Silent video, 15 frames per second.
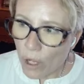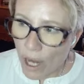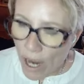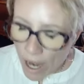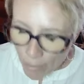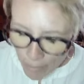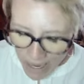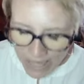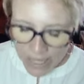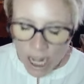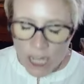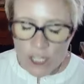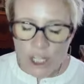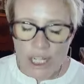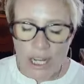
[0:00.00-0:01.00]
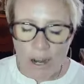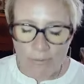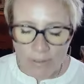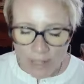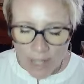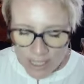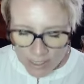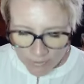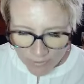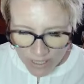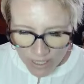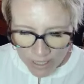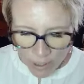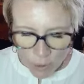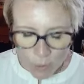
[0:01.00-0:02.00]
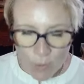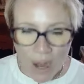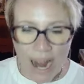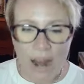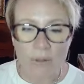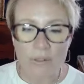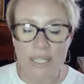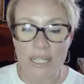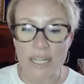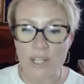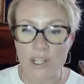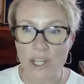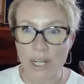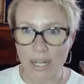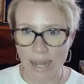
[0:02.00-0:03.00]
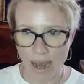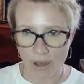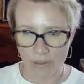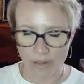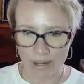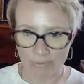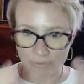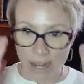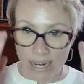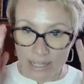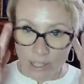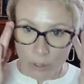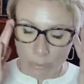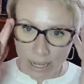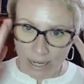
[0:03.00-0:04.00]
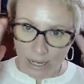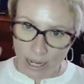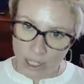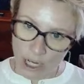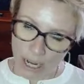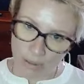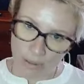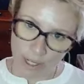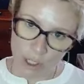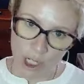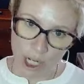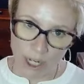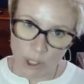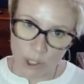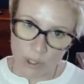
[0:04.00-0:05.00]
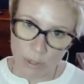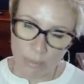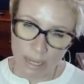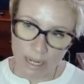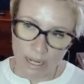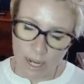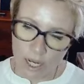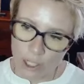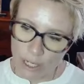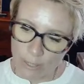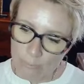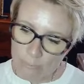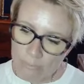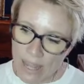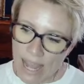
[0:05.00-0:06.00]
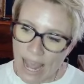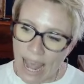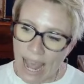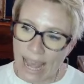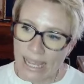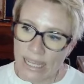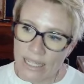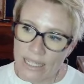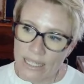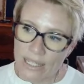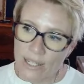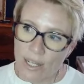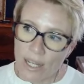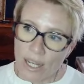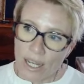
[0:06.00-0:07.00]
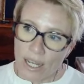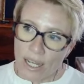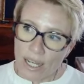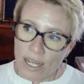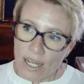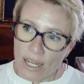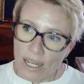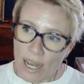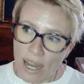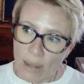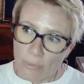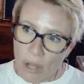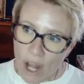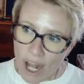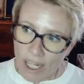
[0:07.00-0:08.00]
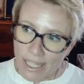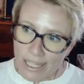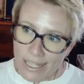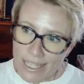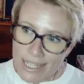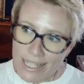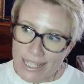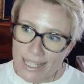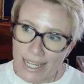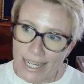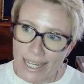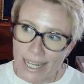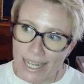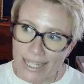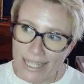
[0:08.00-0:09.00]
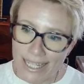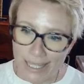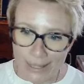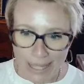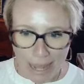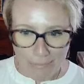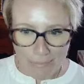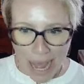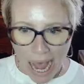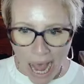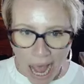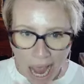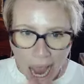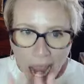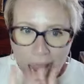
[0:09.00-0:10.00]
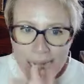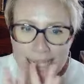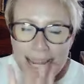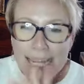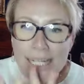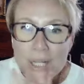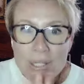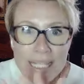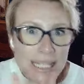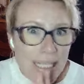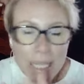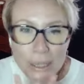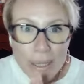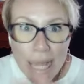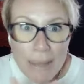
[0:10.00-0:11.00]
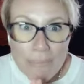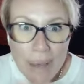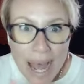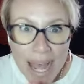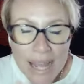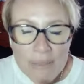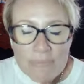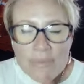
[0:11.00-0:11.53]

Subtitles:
our pedagogy, our philosophy around teaching, how that affects our pedagogy, how that changes our pedagogy. And I'm calling this dilemma, diagnosis dilemma,